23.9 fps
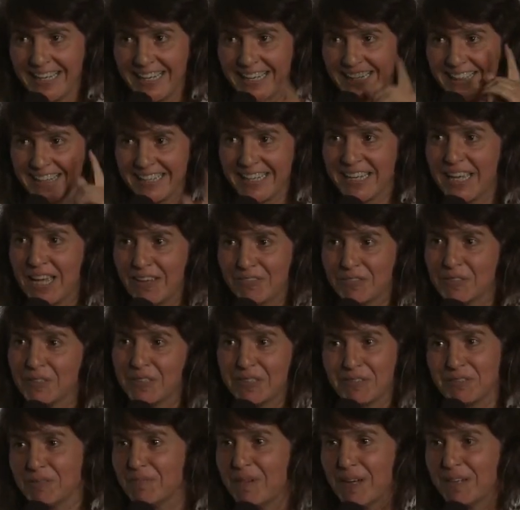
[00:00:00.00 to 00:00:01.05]
I think I have to
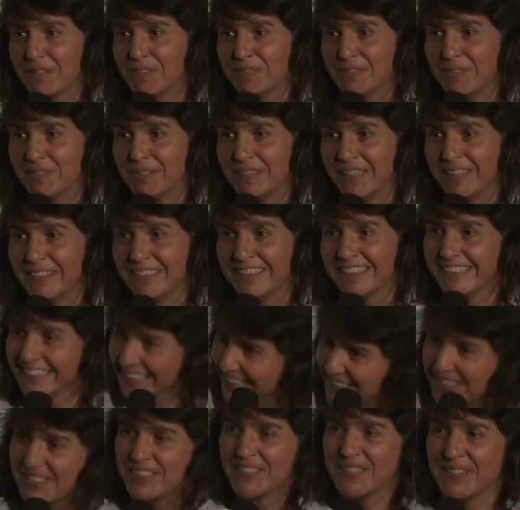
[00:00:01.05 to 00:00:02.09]
leave the microphone now.
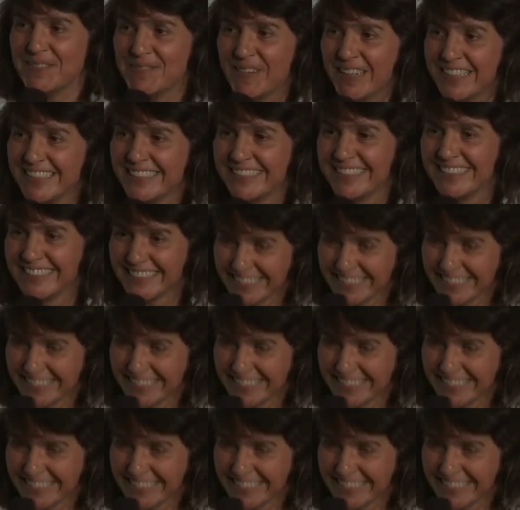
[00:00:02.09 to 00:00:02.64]
Thank you so much.